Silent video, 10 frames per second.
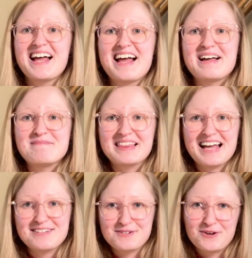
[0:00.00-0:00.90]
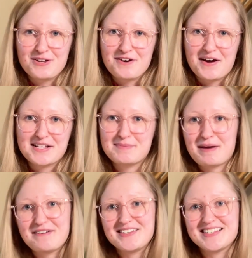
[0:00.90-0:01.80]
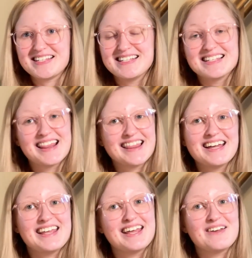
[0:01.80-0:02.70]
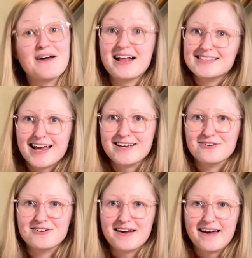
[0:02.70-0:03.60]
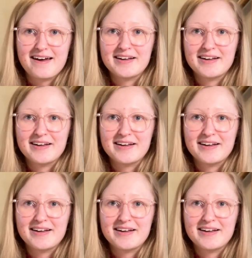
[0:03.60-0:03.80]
and let us know your experiences. Thank you and take good care.